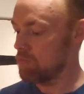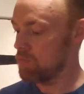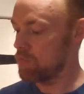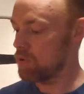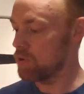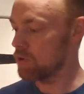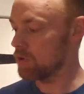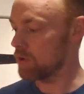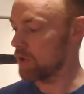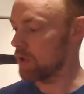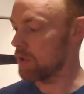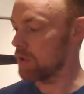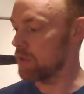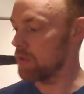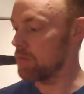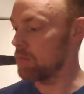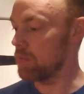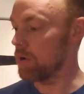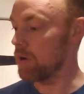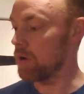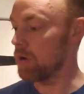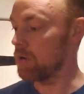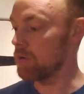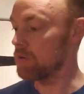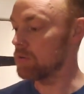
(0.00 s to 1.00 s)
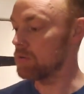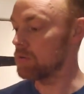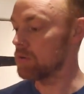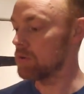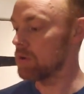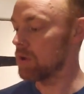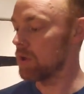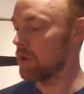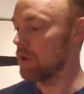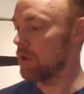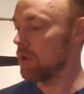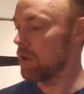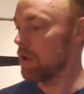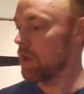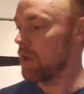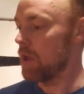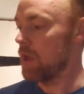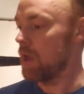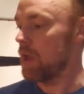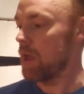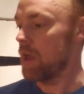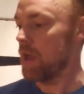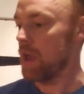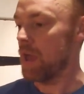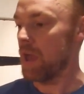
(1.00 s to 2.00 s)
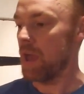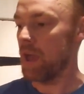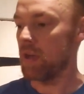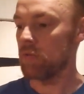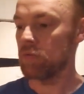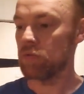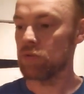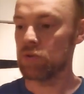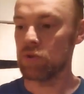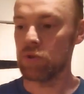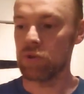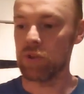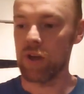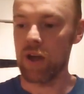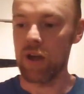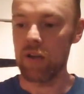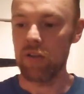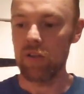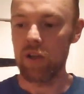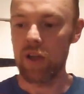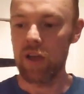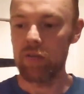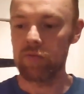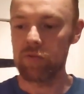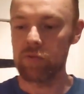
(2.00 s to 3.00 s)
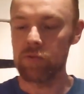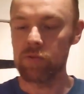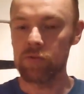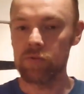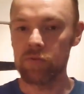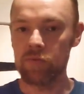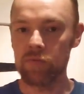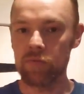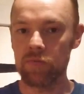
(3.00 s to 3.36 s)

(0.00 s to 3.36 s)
poured into the bottle to that level,